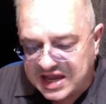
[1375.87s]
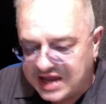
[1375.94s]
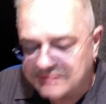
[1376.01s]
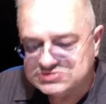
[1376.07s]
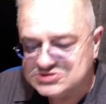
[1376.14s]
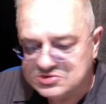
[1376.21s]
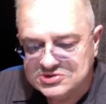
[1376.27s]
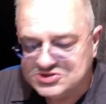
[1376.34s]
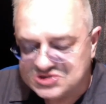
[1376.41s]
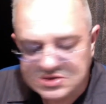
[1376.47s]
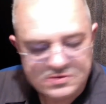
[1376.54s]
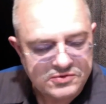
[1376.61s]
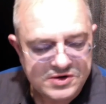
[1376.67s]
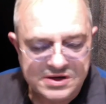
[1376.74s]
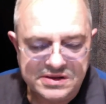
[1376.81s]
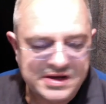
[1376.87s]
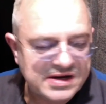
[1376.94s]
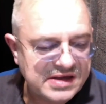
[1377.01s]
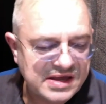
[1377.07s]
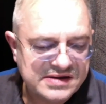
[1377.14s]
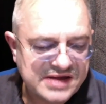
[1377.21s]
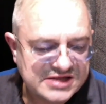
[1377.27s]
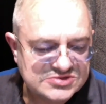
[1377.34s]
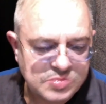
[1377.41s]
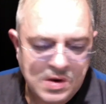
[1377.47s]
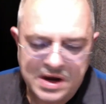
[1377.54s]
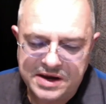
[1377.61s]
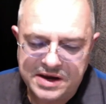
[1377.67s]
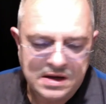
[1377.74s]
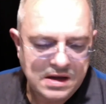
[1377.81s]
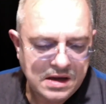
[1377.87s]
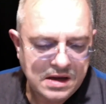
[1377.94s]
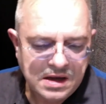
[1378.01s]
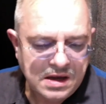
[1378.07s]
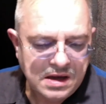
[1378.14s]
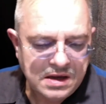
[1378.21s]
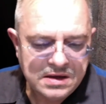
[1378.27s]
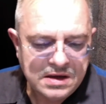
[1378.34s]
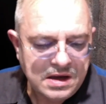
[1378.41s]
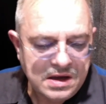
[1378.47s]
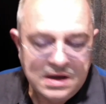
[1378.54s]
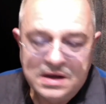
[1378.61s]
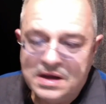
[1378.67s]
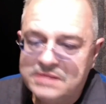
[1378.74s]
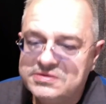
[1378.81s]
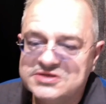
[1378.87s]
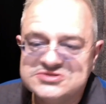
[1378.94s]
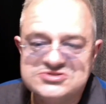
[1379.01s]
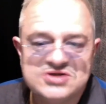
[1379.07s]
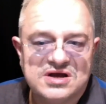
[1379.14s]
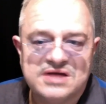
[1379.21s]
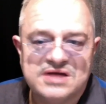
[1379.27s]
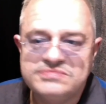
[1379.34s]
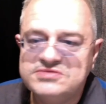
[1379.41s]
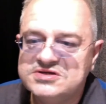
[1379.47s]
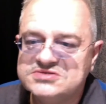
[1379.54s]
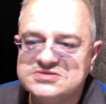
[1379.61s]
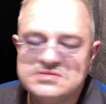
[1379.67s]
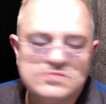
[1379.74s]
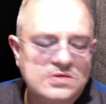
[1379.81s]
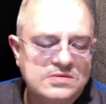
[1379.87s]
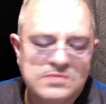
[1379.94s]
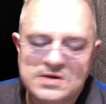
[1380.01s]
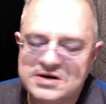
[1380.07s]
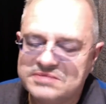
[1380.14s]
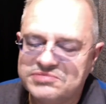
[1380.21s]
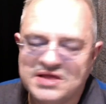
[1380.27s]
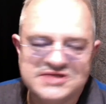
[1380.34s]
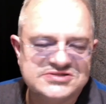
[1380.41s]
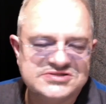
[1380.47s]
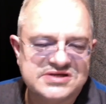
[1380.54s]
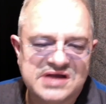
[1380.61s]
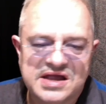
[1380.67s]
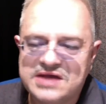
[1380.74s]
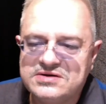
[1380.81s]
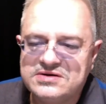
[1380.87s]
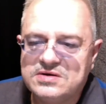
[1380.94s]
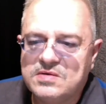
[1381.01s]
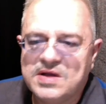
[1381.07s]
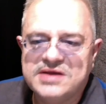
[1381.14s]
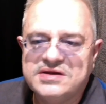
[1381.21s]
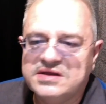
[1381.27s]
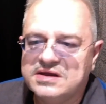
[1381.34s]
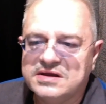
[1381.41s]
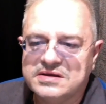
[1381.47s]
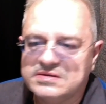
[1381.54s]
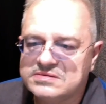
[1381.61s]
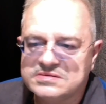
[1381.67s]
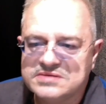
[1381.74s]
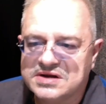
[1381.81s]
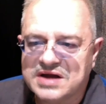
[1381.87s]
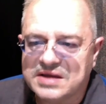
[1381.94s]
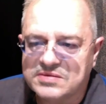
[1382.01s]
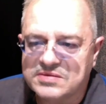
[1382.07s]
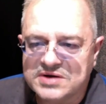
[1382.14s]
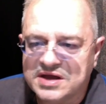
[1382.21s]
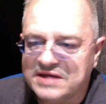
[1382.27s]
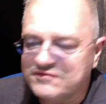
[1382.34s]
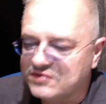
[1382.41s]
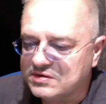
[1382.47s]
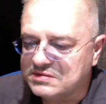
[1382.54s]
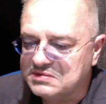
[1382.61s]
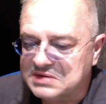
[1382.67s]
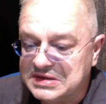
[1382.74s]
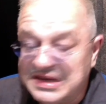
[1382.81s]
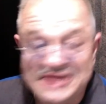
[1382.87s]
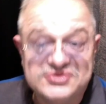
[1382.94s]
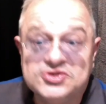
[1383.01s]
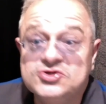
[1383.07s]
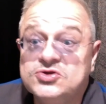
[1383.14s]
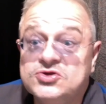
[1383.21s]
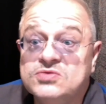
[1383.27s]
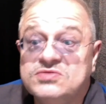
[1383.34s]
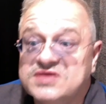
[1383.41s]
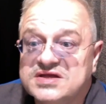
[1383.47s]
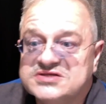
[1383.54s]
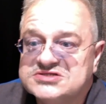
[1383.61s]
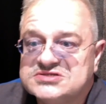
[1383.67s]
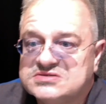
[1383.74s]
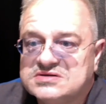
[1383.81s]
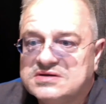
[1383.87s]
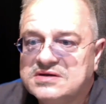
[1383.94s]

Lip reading: It's absolutely so real. And again, that's why this job, what a blessing. I had no idea that I would ever get to do